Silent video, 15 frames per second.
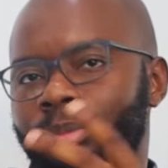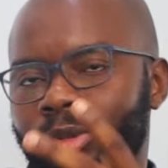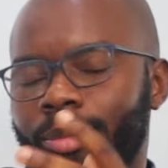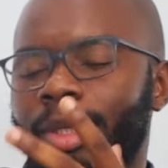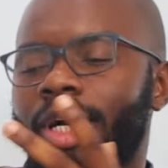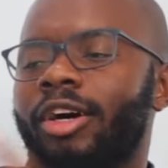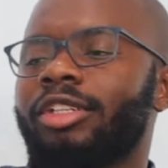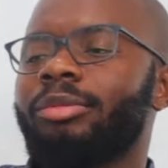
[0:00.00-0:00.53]

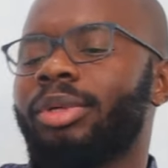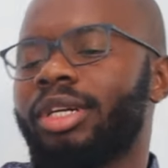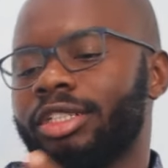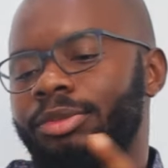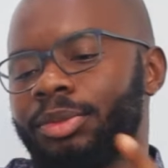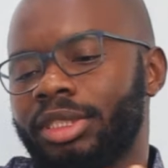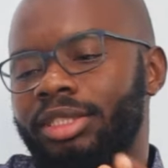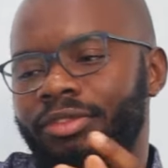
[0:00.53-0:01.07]
but powered by
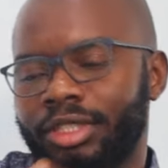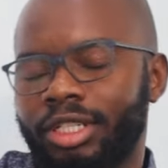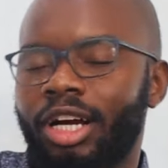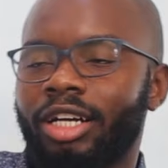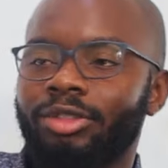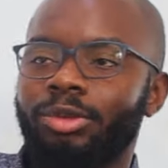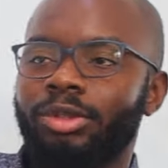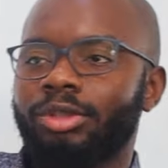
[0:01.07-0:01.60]
specific
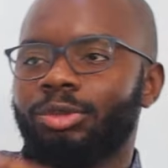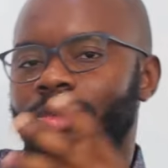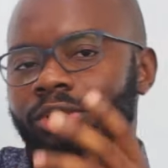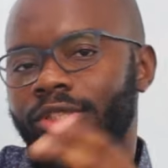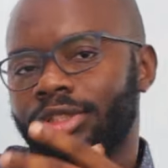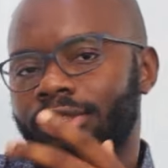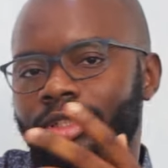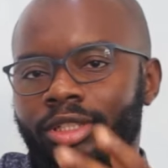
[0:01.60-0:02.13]
hardware,
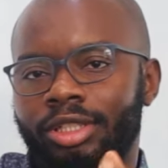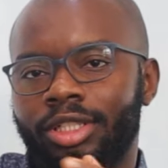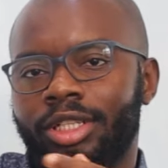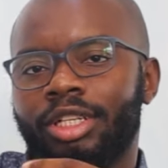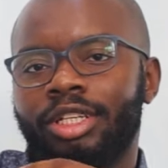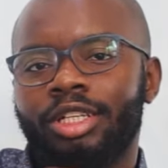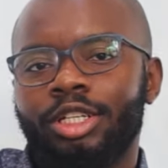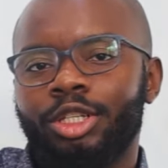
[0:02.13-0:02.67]
which
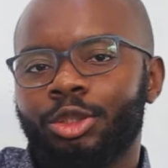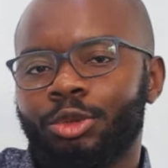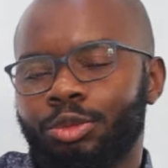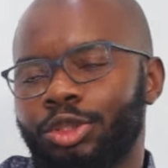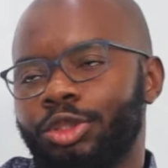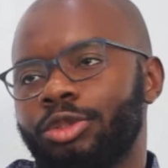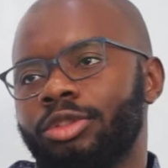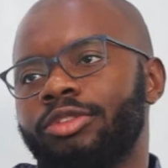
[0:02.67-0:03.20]

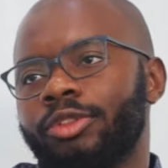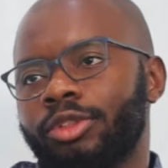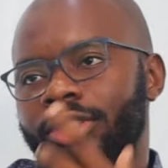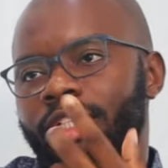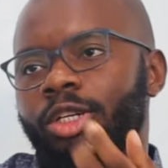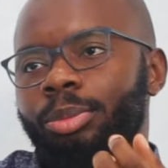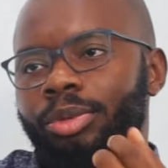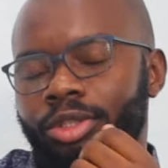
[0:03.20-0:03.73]
we use for
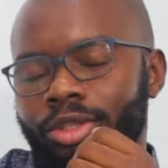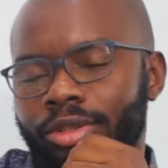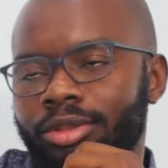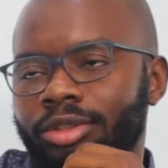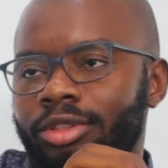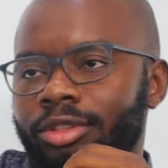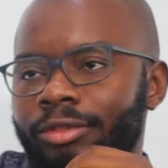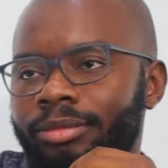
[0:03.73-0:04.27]
the operations.